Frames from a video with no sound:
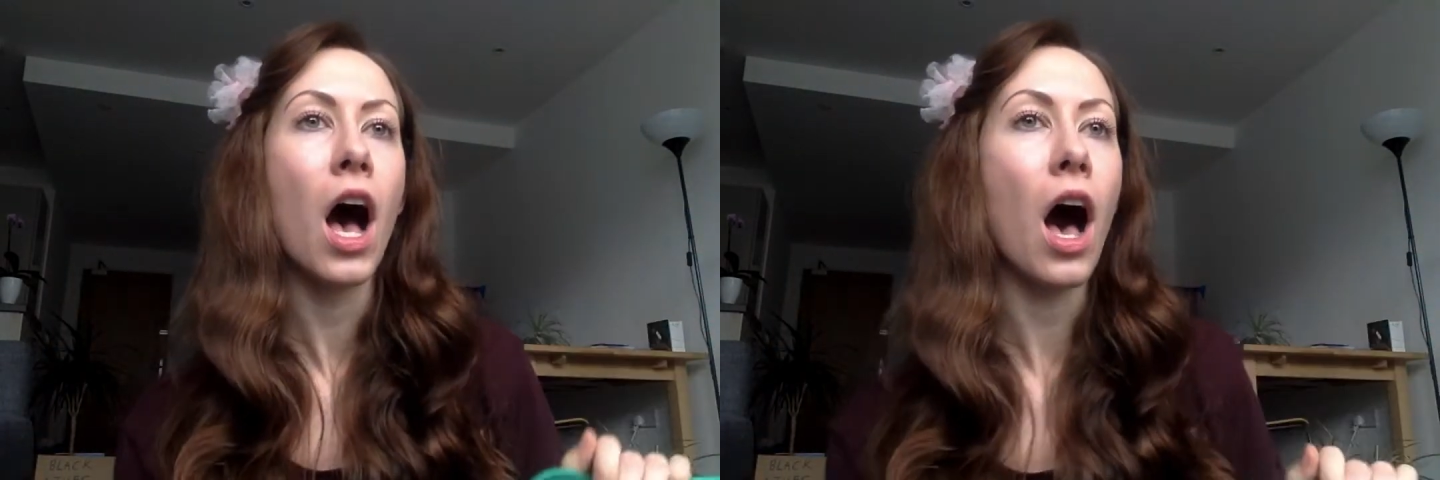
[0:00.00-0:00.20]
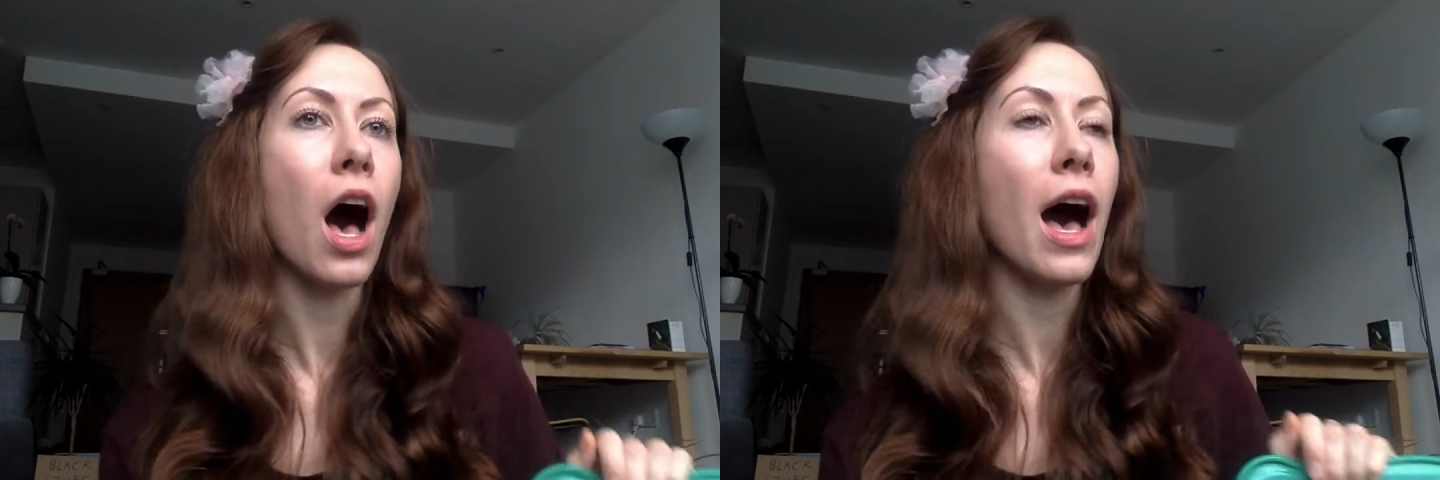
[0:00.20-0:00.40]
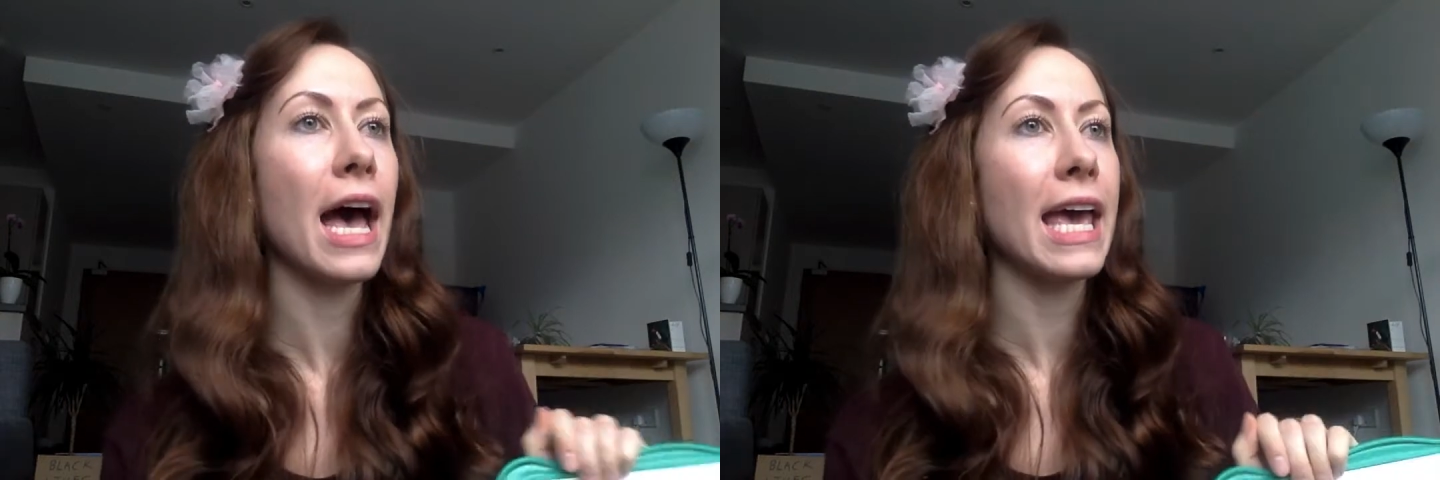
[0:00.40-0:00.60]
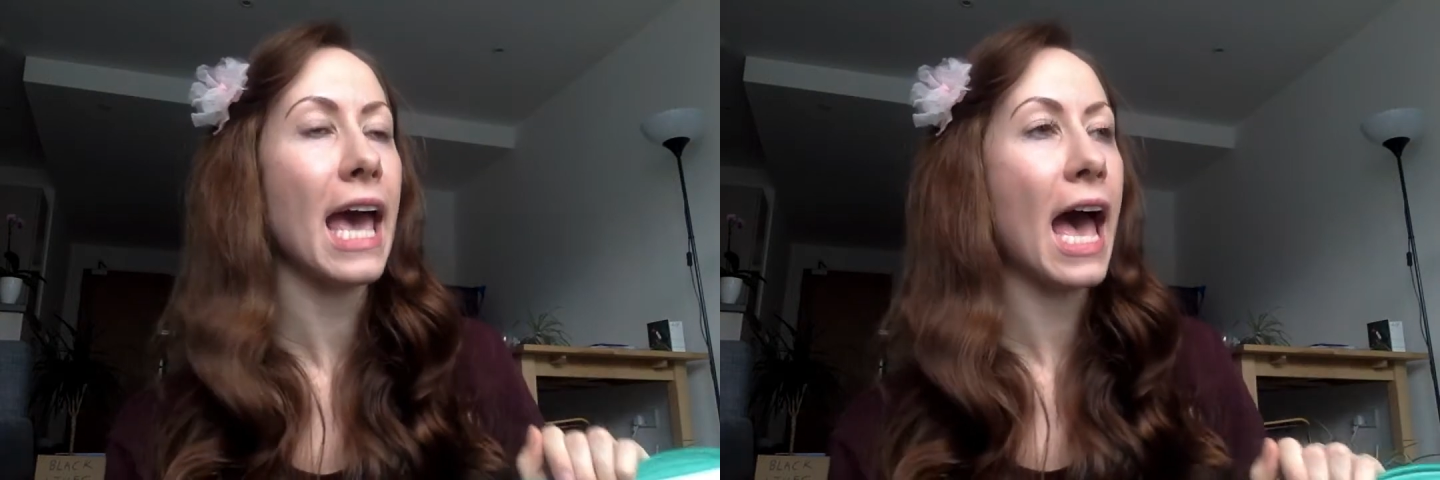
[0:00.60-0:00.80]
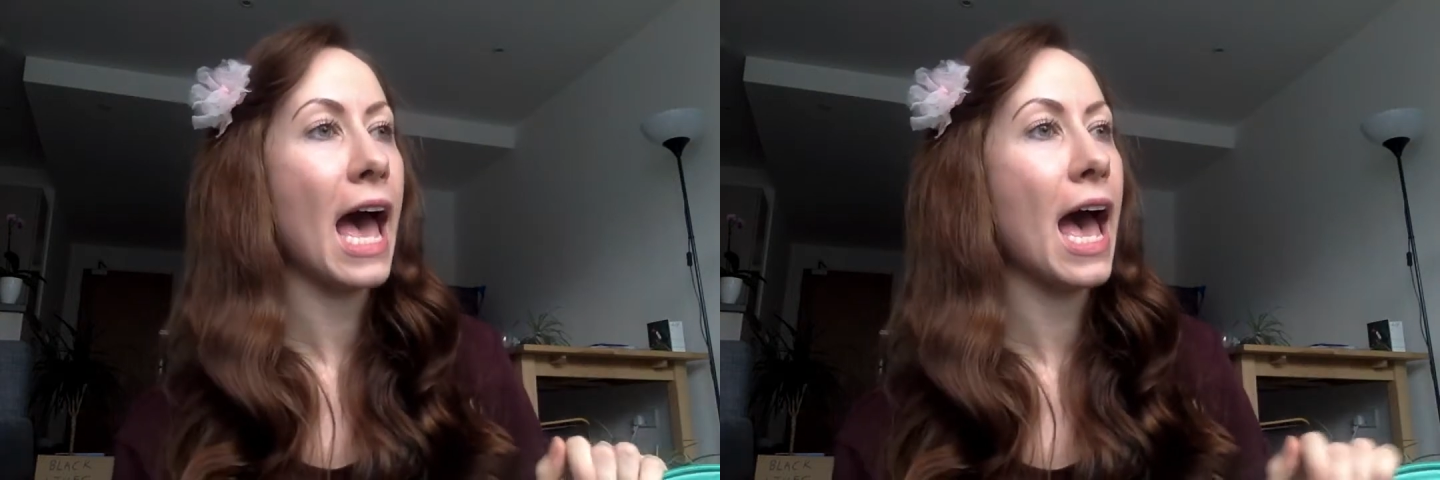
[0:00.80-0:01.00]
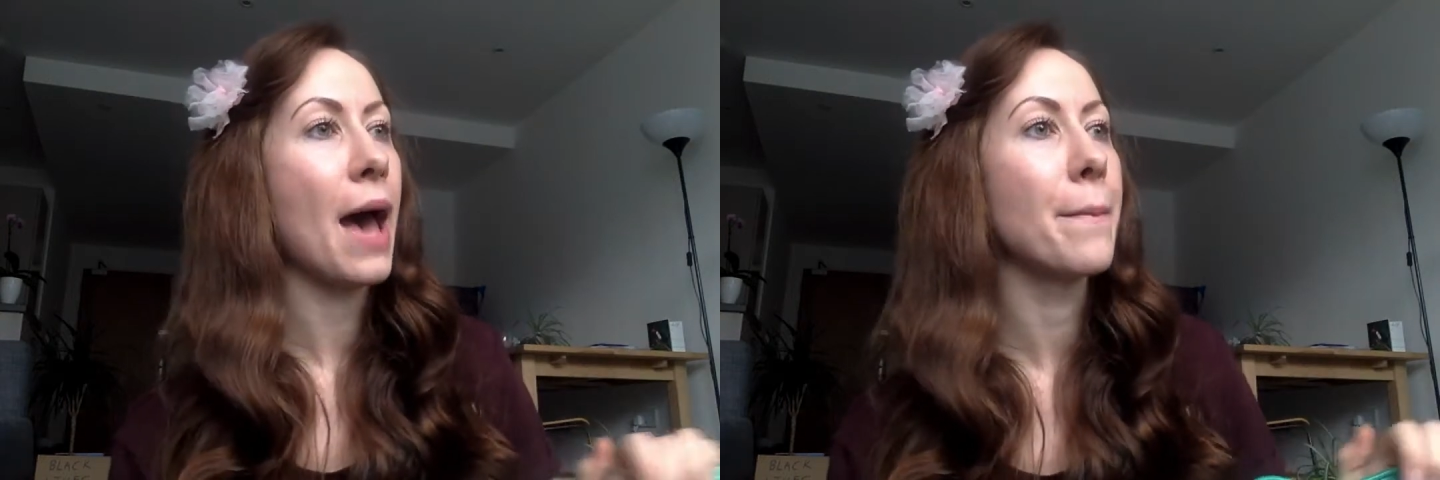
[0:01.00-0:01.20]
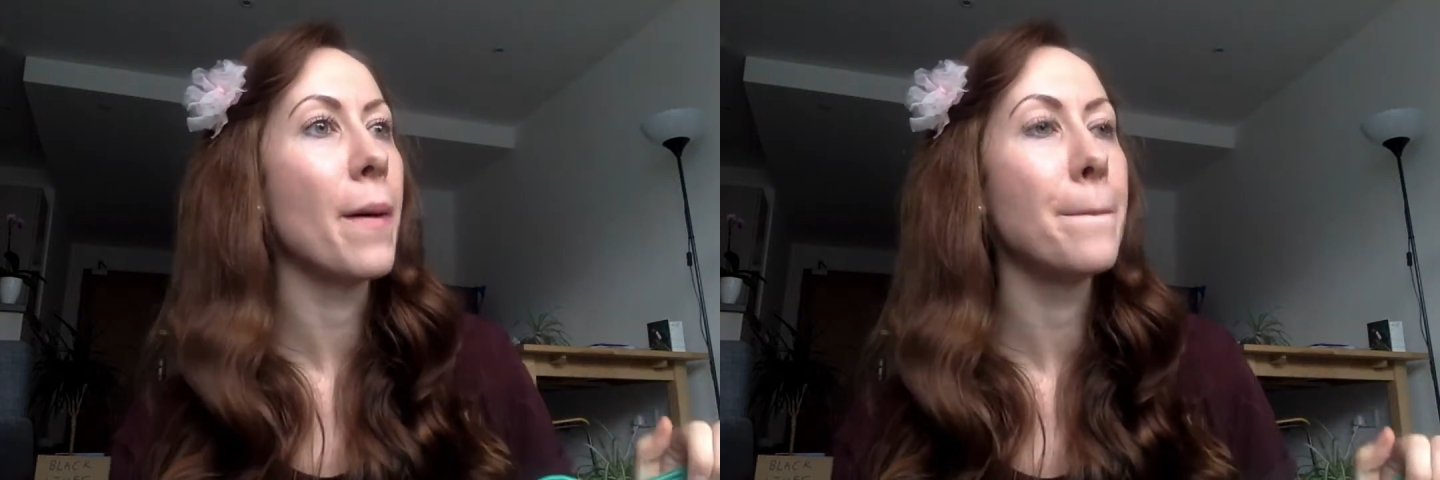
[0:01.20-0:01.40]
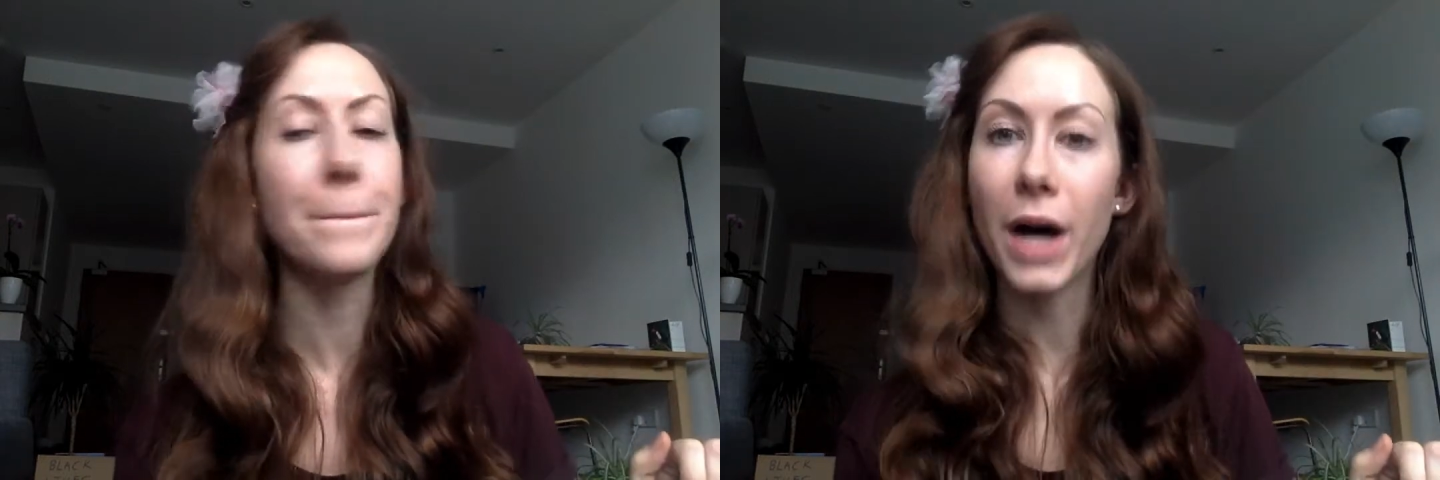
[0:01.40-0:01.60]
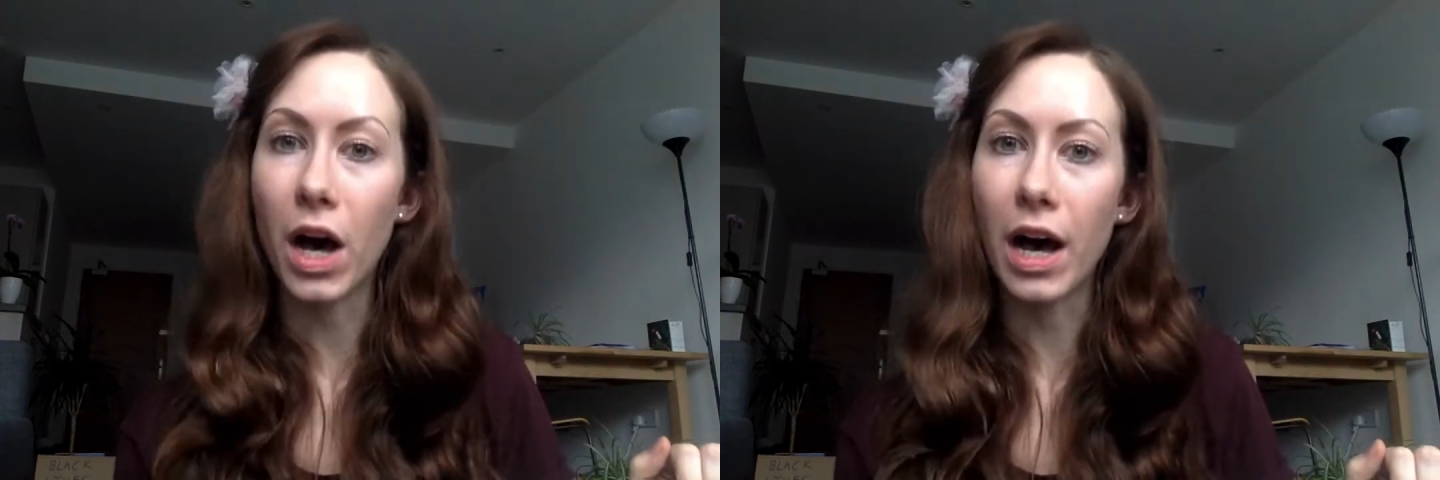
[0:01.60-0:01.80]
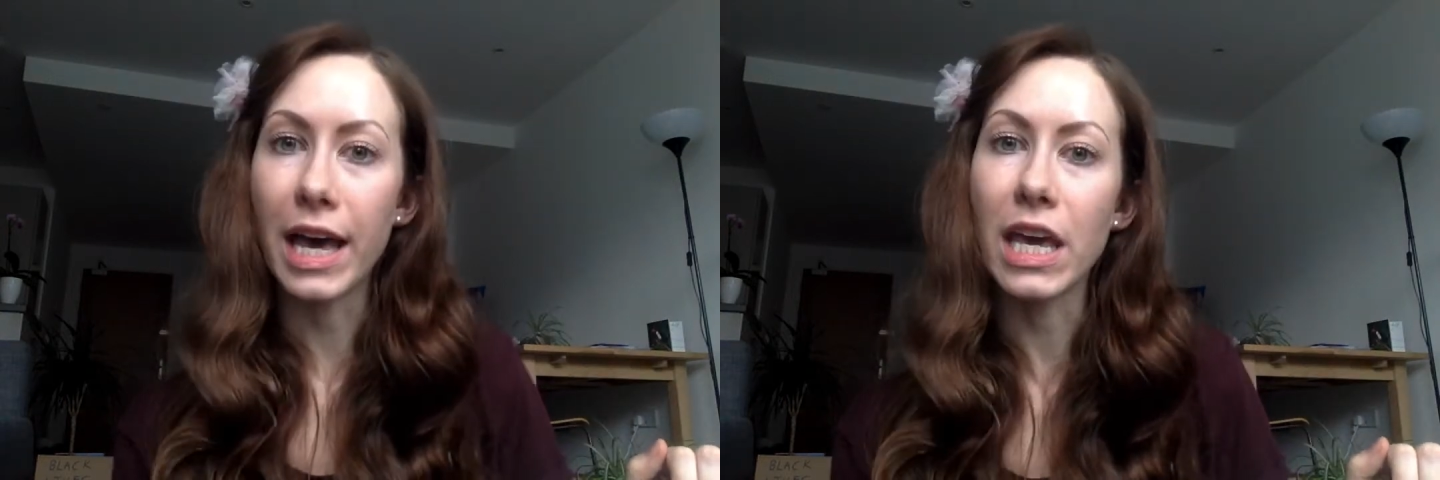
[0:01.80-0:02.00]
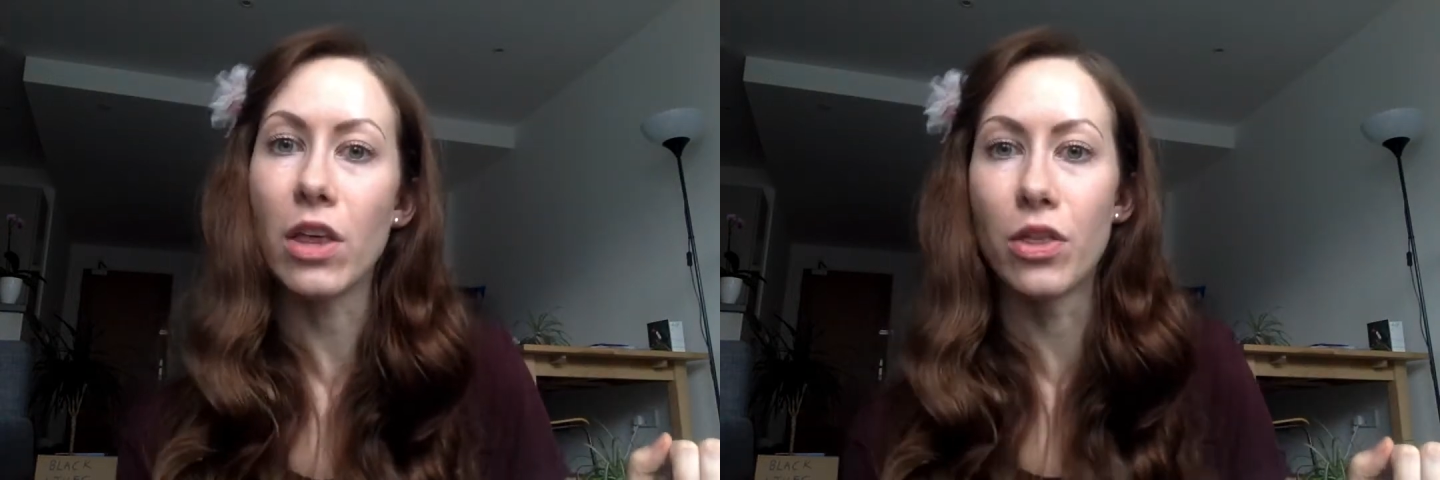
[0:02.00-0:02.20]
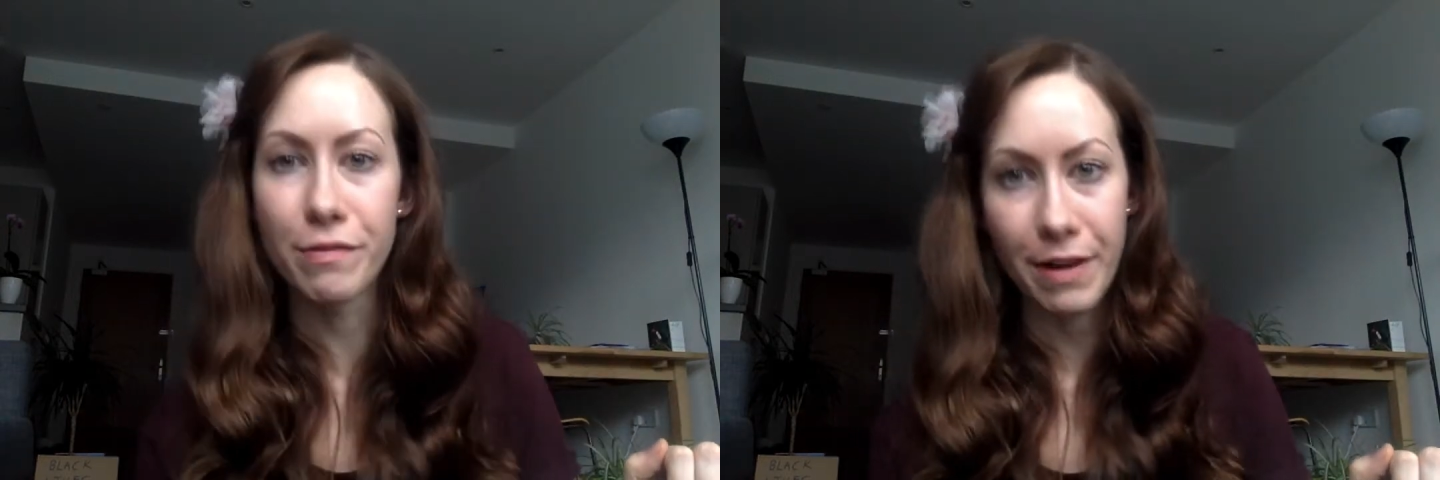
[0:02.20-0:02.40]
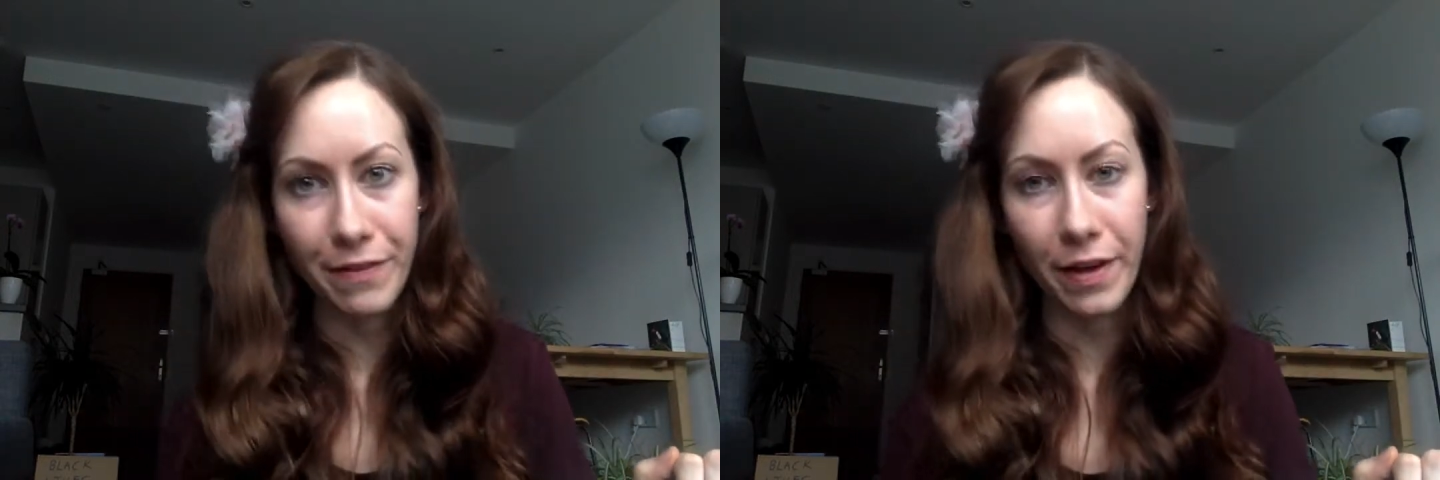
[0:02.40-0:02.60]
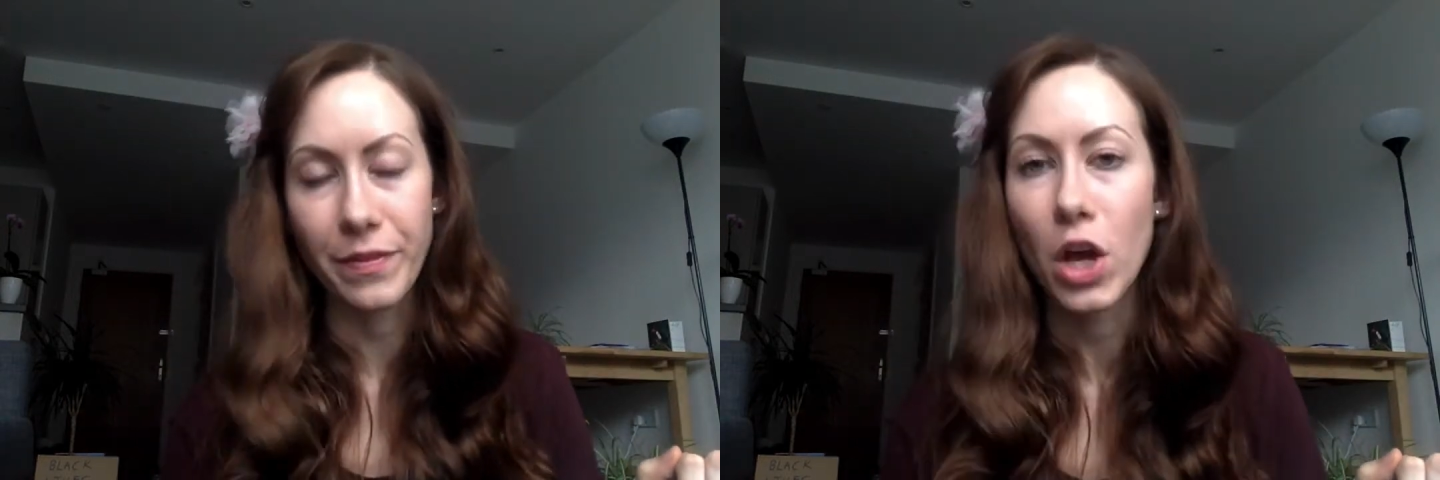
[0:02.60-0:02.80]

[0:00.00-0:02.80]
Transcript: I am by the river,